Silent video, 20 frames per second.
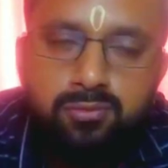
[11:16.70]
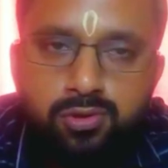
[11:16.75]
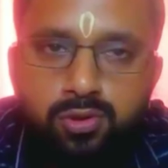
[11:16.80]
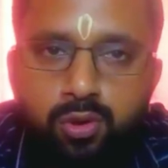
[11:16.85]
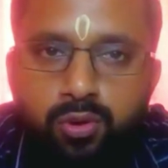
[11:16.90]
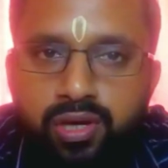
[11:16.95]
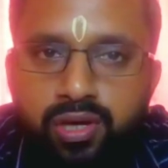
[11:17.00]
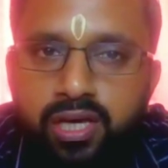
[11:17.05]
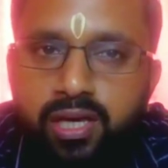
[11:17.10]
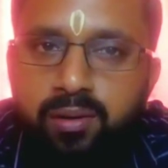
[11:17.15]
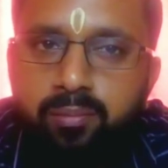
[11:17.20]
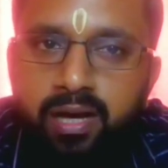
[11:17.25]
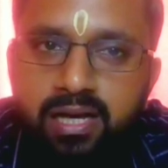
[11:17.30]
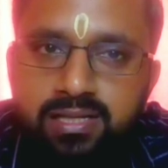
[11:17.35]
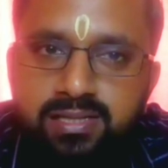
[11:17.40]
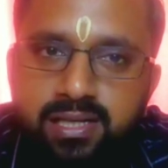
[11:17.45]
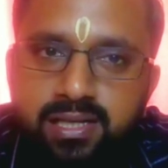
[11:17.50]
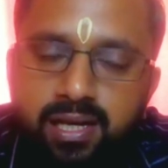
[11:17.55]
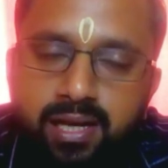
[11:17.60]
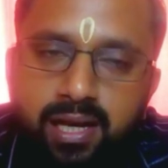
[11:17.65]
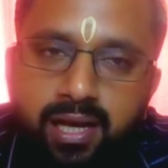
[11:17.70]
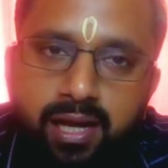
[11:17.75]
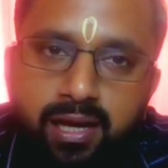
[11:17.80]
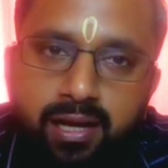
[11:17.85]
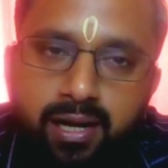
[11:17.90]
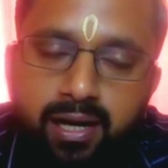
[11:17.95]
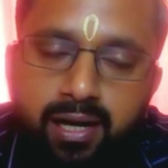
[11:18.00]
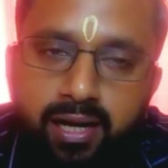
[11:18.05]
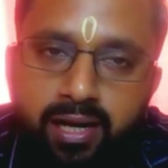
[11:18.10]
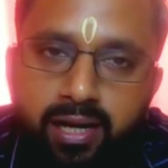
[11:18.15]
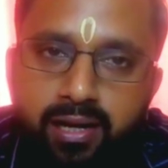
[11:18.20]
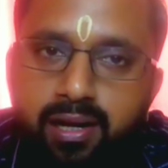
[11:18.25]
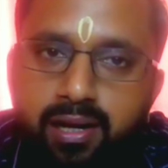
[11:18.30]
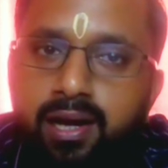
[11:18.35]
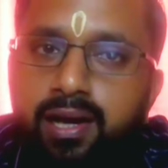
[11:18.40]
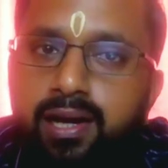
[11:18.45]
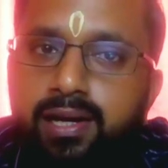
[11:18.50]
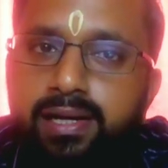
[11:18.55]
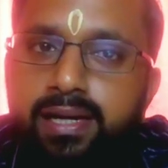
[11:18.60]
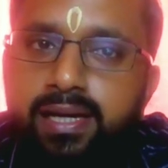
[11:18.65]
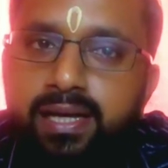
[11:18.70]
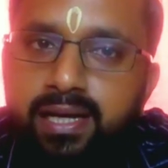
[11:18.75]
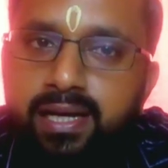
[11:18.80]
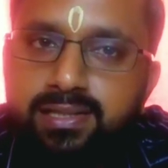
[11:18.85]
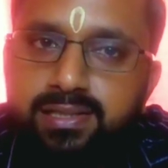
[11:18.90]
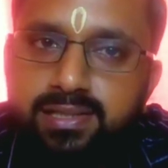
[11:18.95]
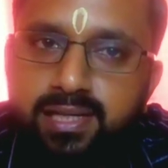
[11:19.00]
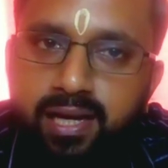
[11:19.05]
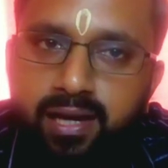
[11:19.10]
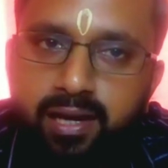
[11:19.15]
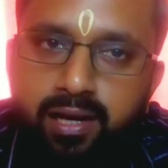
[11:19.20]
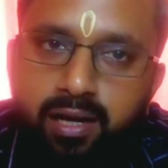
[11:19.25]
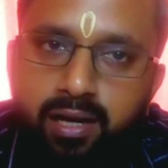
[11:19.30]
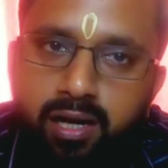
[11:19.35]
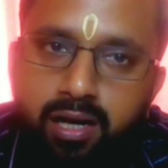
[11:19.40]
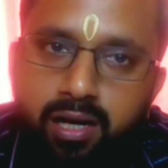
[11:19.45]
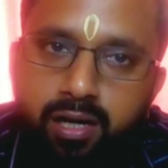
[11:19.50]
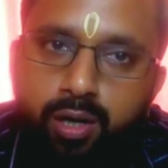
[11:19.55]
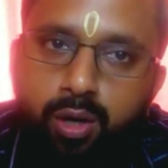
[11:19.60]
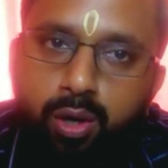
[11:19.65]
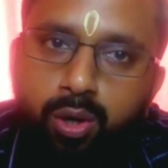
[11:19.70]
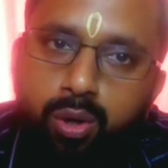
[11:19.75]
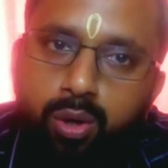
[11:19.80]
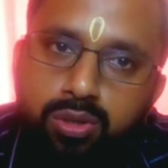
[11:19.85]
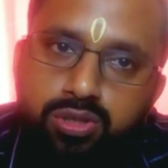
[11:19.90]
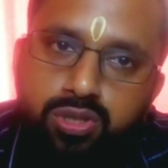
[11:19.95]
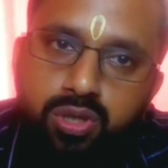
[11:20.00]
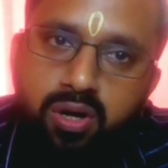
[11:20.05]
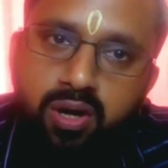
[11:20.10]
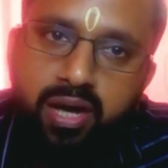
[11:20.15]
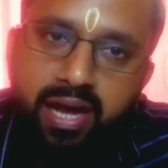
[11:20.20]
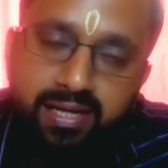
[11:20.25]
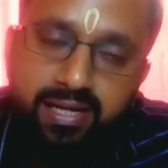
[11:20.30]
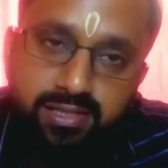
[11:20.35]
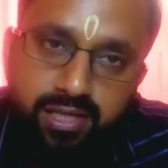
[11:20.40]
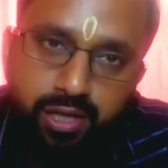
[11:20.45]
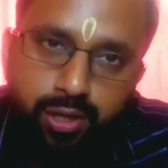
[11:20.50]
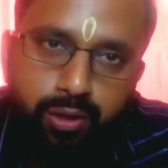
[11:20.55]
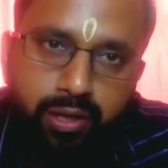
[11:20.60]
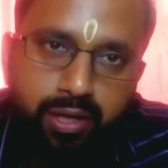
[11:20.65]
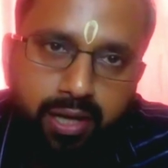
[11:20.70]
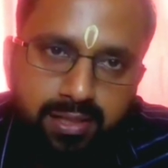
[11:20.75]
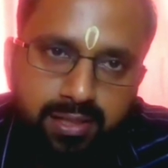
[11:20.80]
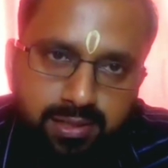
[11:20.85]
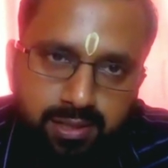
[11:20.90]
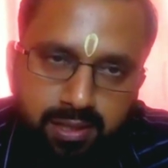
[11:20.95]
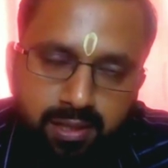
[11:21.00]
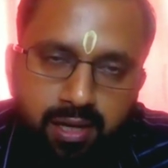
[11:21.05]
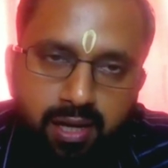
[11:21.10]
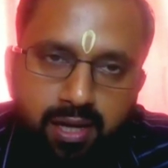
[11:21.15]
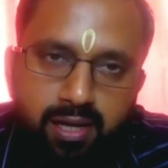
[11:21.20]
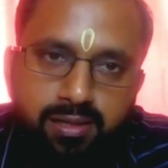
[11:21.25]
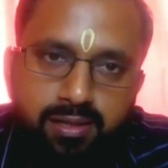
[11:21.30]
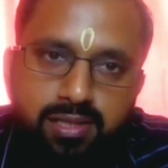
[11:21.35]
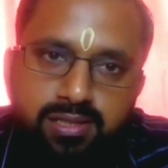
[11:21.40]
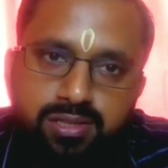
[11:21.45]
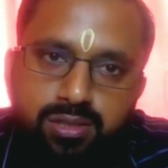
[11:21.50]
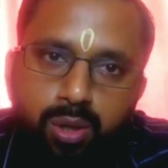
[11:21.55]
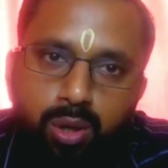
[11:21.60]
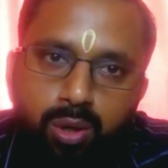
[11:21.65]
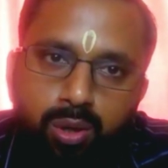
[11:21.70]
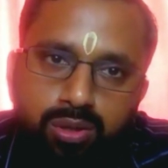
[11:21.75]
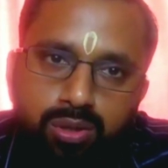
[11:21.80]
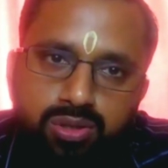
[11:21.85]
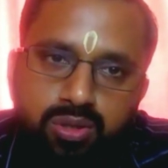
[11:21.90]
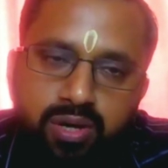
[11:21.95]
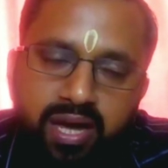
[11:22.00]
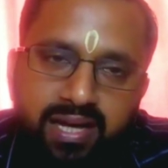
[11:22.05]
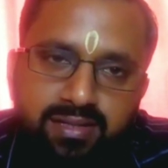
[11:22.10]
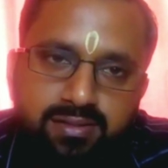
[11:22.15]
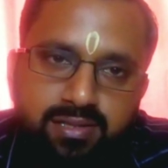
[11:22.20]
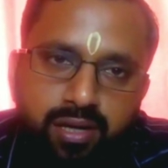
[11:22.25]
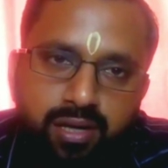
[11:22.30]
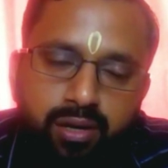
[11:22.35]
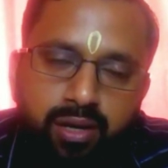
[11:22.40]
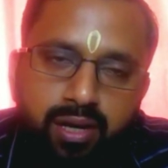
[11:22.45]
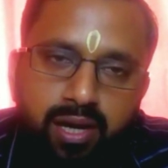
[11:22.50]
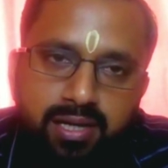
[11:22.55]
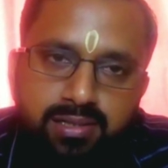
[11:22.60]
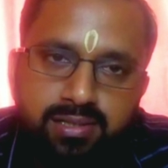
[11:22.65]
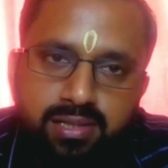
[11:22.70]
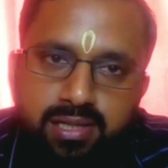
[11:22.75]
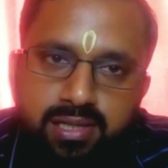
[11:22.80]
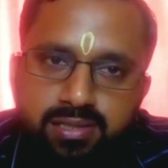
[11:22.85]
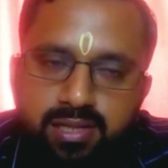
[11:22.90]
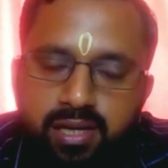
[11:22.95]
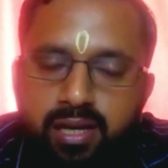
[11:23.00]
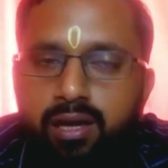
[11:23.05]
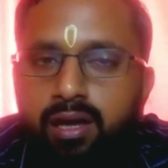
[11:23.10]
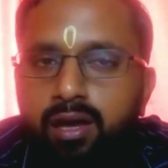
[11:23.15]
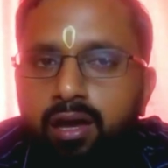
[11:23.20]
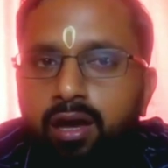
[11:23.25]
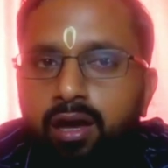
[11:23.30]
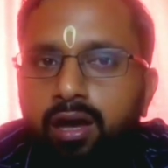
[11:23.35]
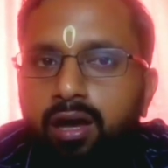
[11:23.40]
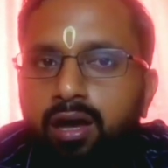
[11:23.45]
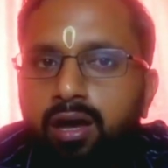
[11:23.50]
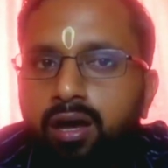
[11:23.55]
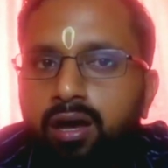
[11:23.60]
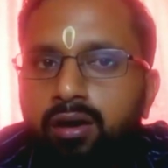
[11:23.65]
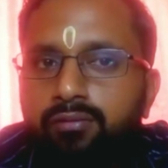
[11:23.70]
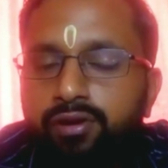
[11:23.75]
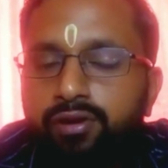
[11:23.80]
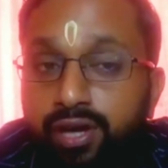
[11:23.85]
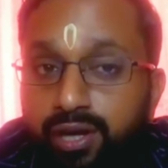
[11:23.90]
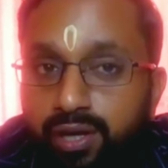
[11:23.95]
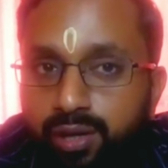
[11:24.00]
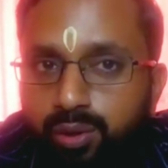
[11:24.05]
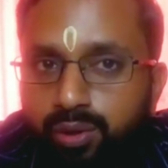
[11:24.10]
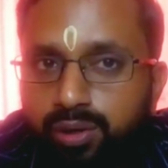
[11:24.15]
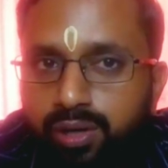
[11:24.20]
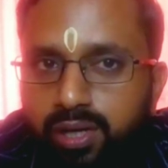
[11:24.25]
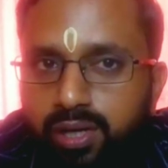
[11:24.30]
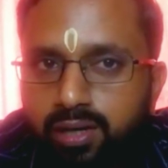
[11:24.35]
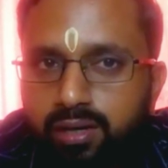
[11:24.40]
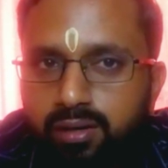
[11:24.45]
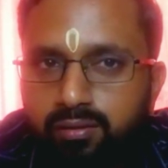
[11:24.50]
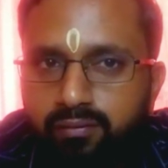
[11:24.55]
So ghee basically contain DHA, docosahexaenoic acid. This docosahexaenoic acid is a very good